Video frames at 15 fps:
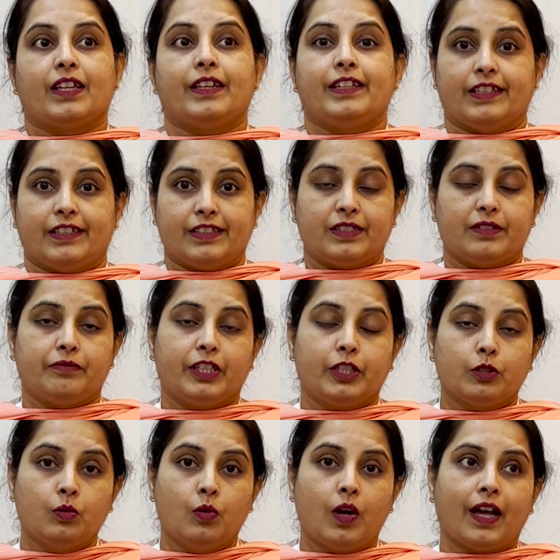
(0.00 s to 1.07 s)
Yes, we
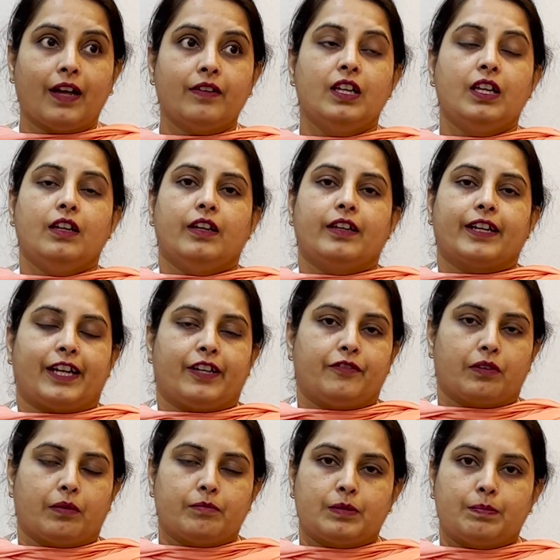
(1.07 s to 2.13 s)
do have, right
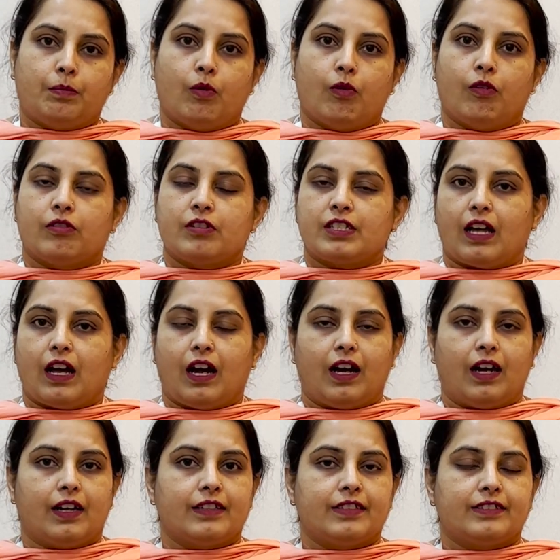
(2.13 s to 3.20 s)
from sports,
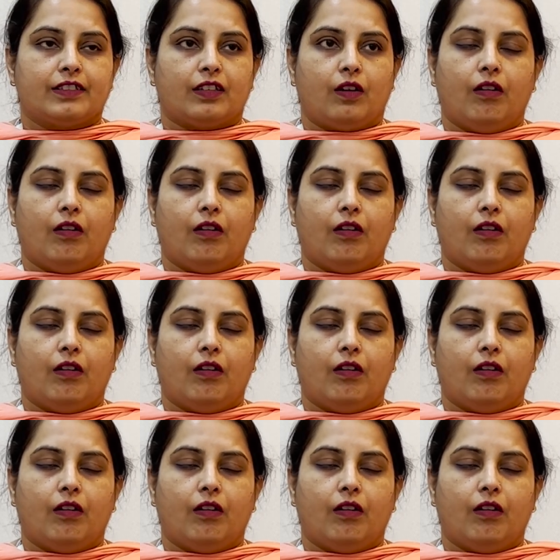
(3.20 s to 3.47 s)
arts,